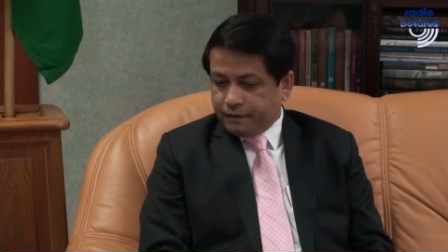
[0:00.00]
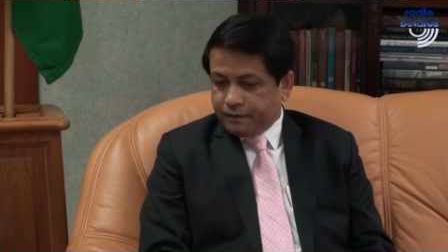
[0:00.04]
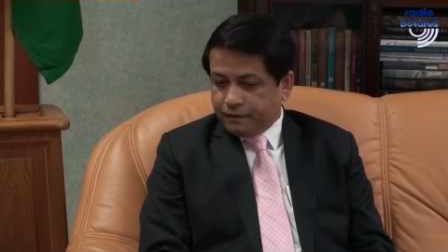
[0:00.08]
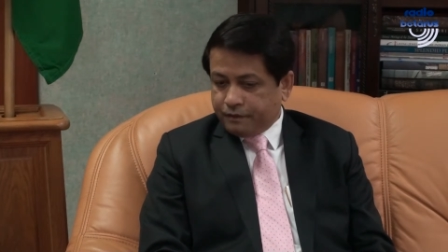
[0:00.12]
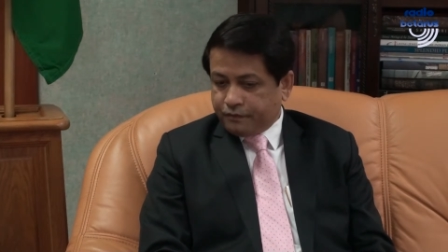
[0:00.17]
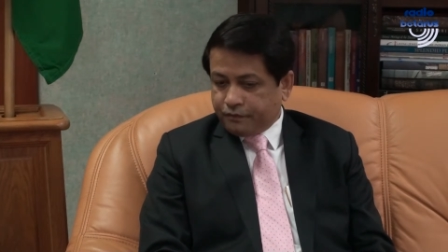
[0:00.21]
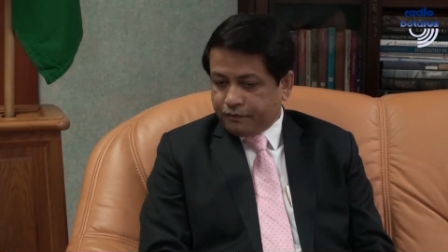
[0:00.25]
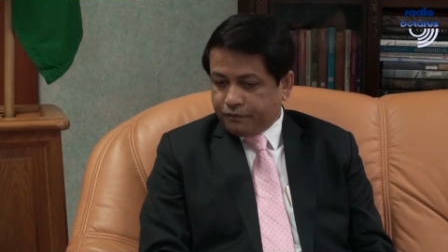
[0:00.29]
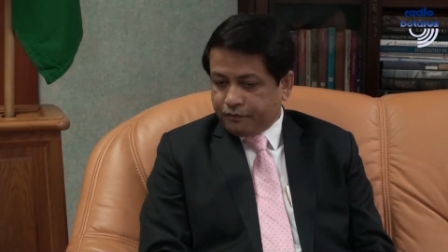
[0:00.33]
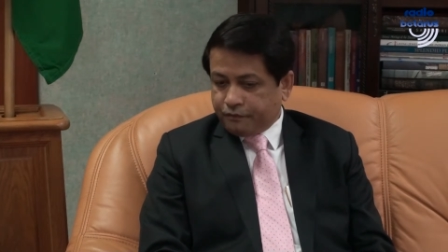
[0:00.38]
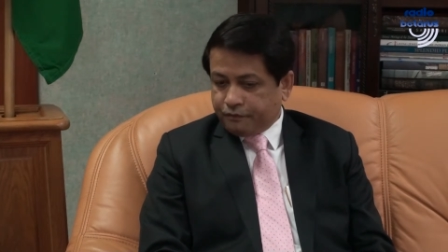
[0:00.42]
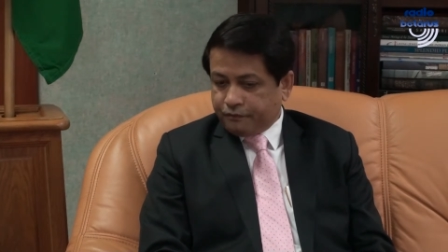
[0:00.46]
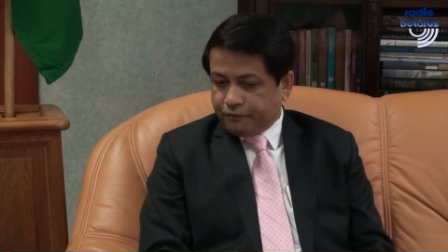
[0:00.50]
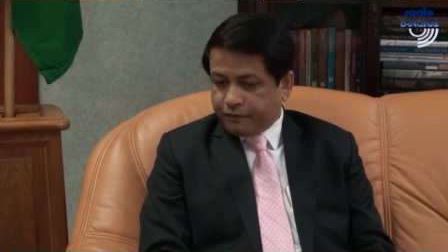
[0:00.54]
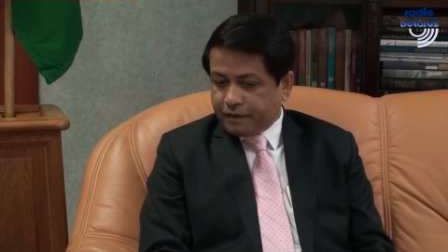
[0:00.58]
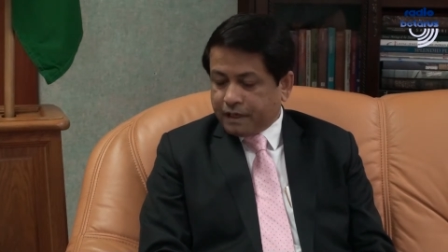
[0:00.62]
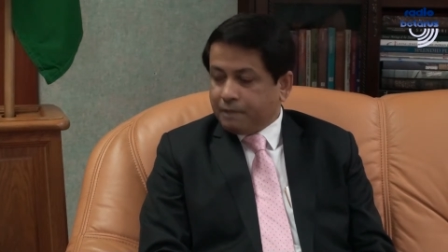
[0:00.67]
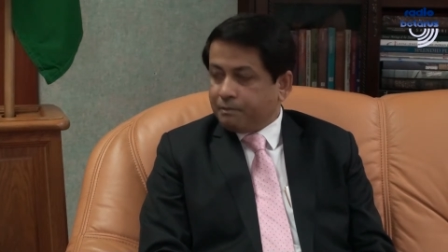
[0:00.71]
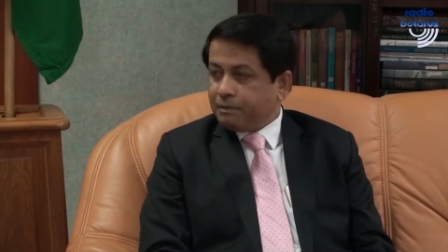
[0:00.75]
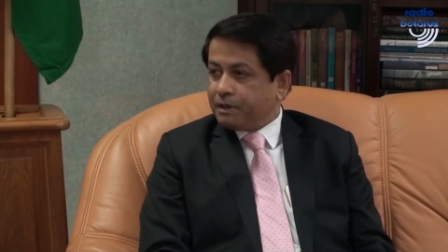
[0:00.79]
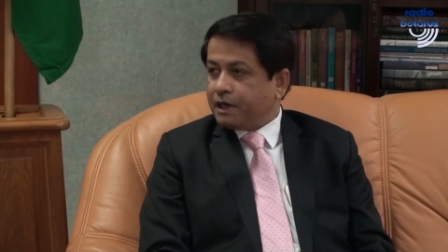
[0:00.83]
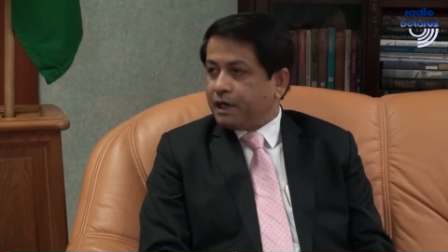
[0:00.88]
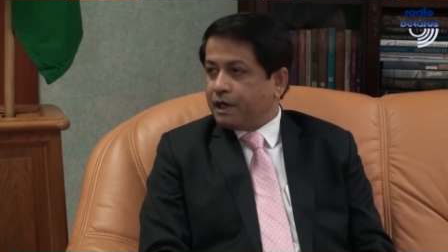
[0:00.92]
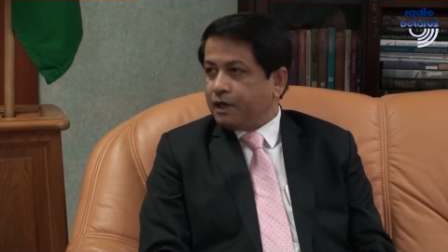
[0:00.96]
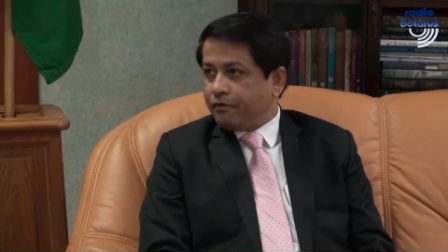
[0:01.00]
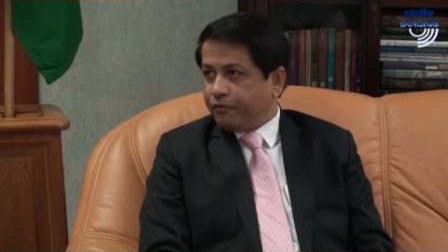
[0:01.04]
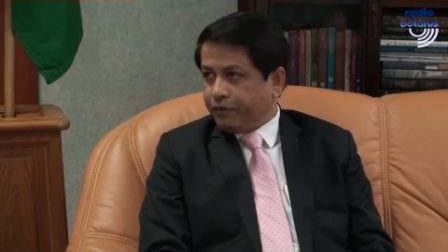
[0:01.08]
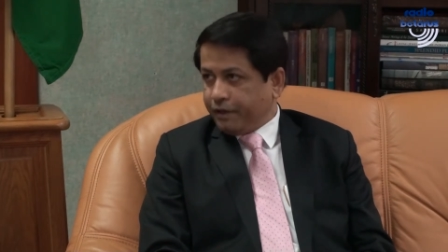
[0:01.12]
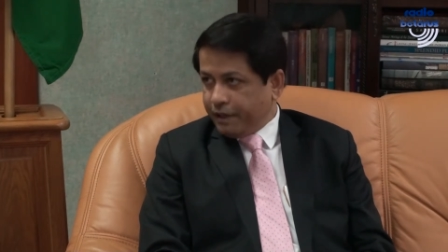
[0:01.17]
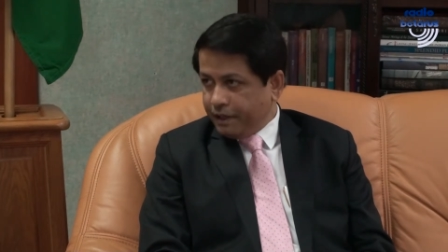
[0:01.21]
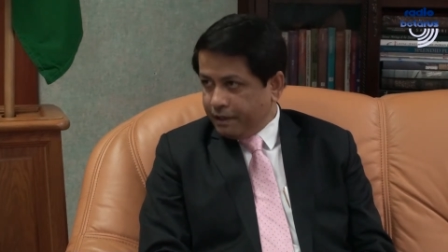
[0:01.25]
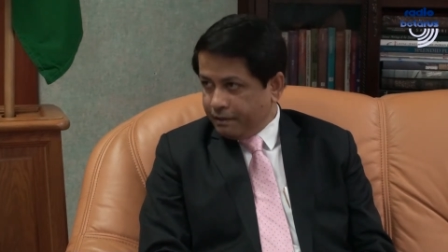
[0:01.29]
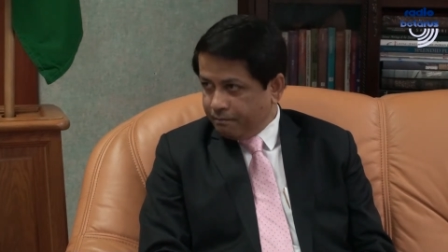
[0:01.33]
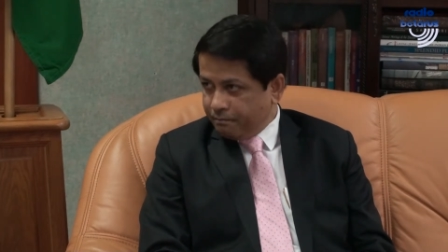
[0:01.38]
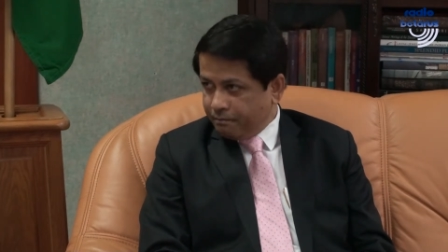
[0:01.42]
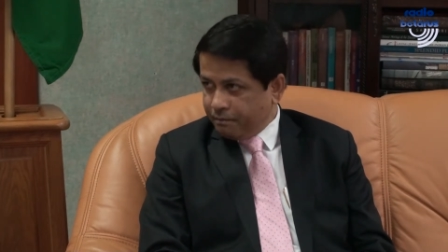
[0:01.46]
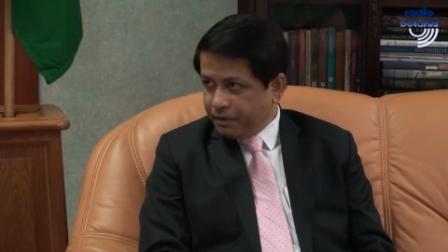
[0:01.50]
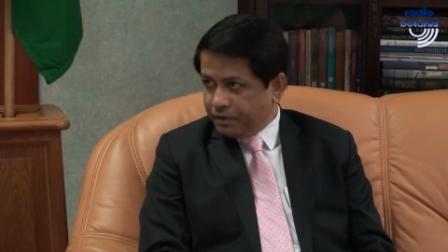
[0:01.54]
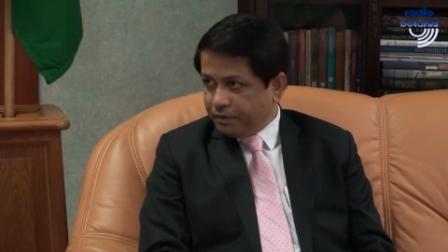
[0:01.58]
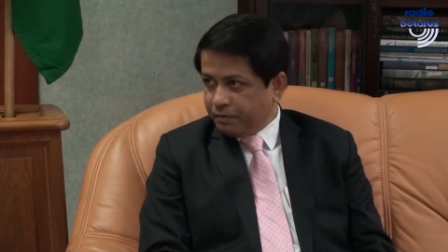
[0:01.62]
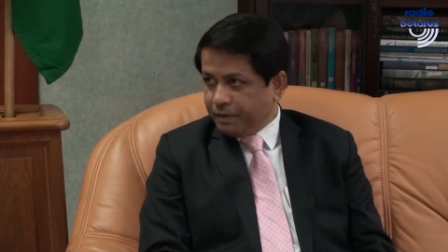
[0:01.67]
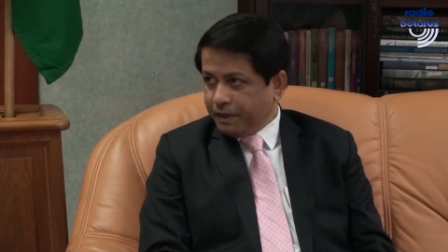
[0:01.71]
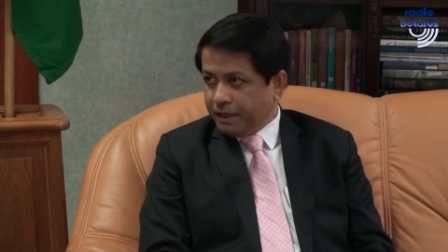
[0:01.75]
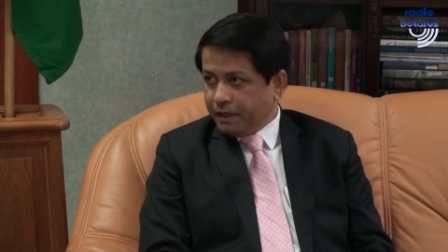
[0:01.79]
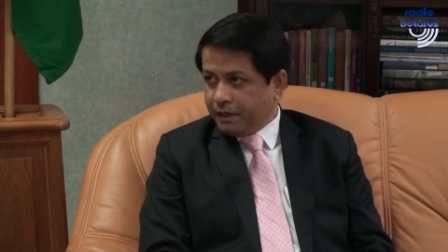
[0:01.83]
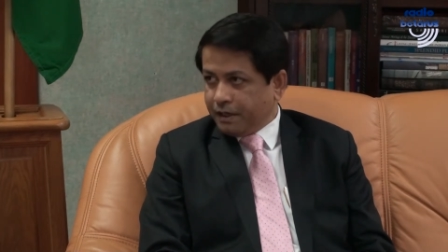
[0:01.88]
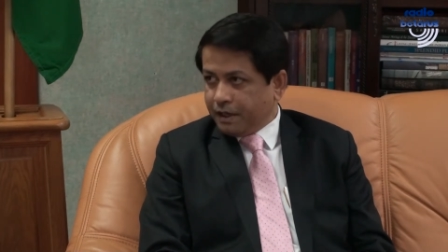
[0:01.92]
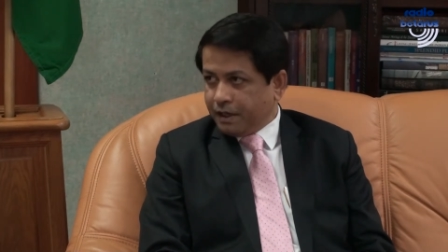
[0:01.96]
sort of camaraderie
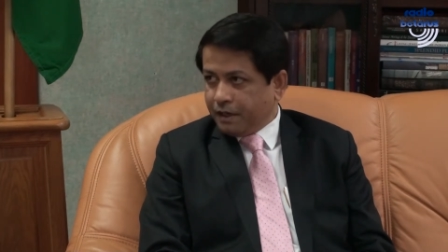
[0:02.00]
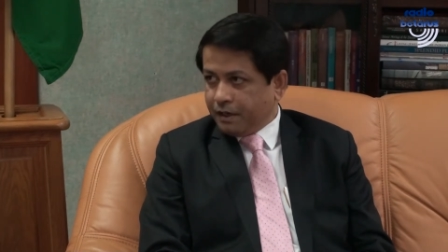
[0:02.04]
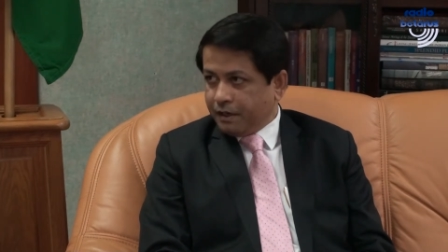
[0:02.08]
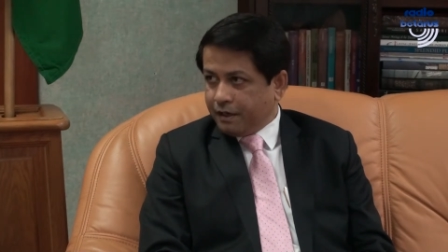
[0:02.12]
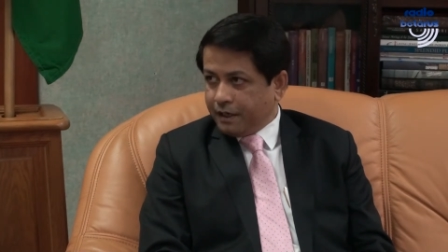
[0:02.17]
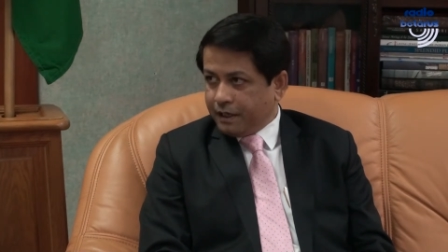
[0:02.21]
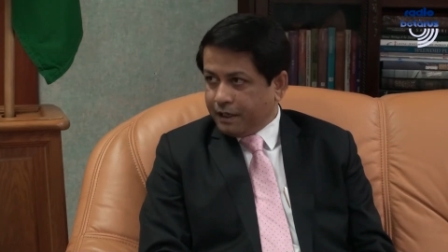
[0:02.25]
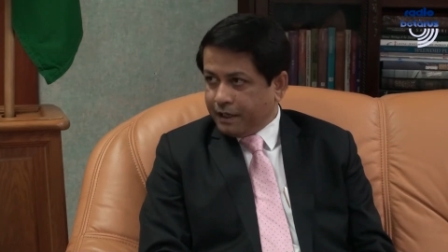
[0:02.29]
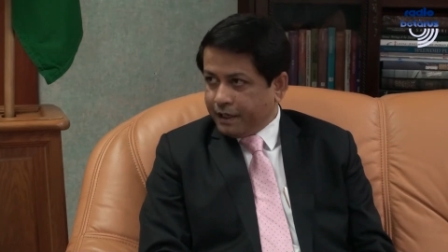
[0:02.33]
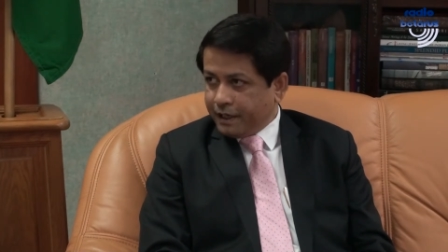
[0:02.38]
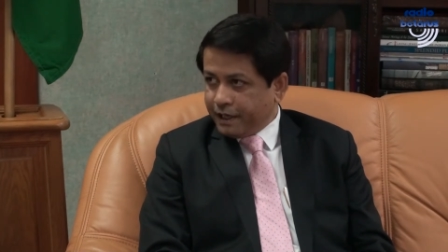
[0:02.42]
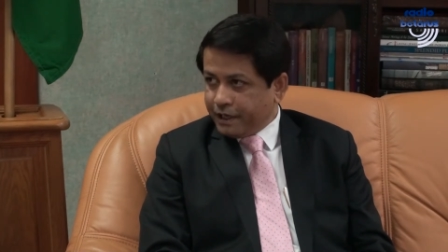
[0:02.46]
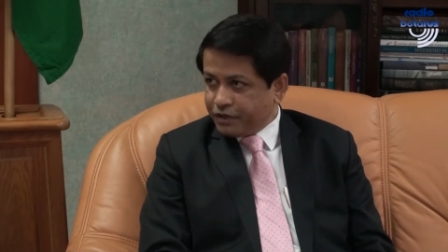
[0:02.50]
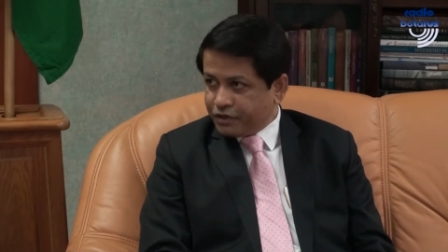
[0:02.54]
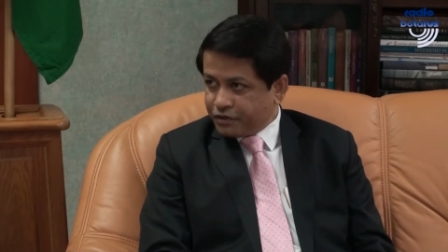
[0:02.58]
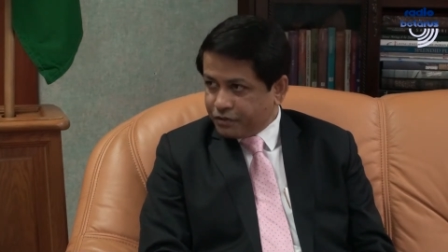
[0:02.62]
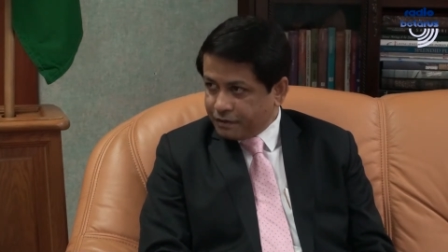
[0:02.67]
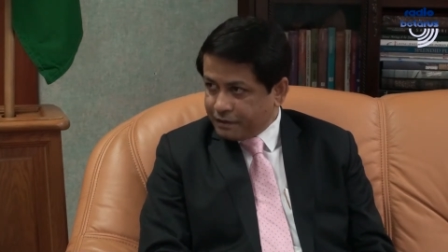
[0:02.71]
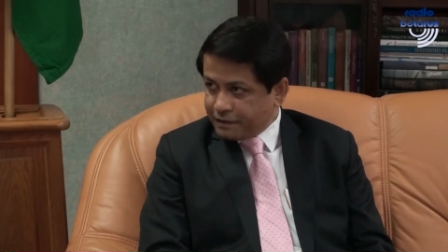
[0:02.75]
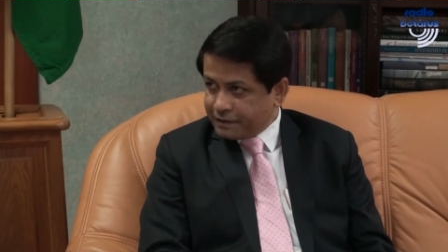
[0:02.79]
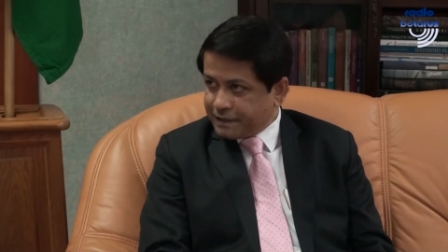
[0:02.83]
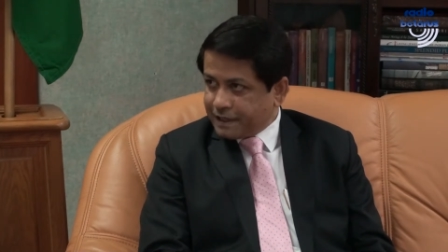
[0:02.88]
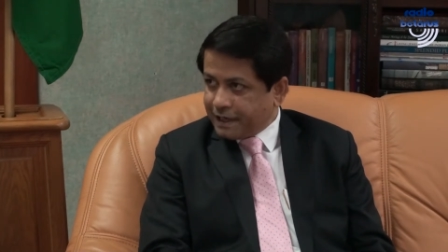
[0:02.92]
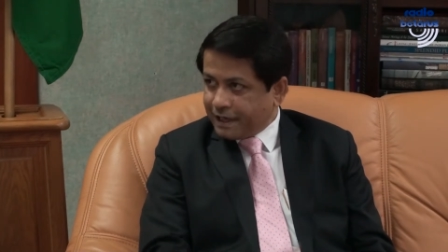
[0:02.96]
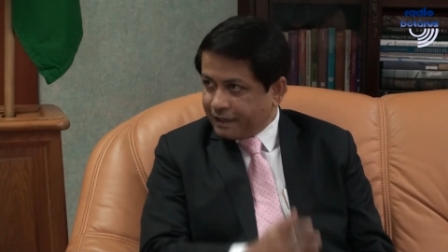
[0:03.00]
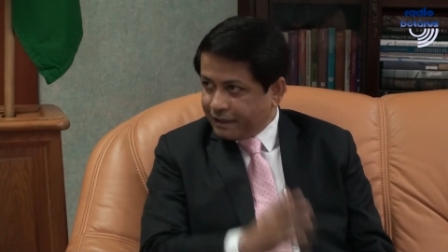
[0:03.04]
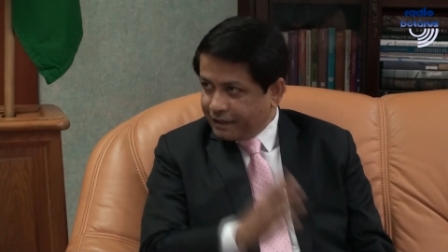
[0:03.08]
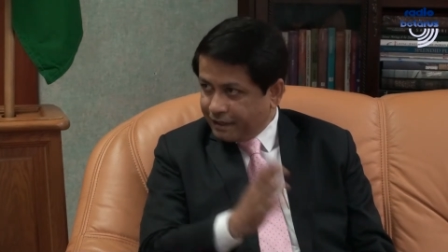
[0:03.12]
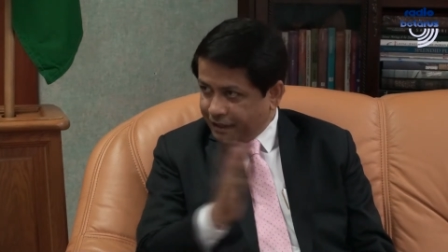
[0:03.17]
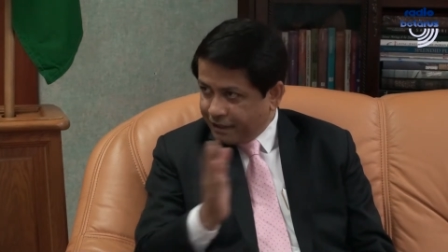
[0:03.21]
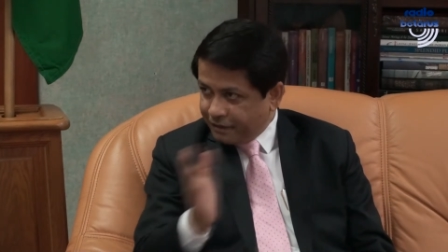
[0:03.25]
between our delegations at,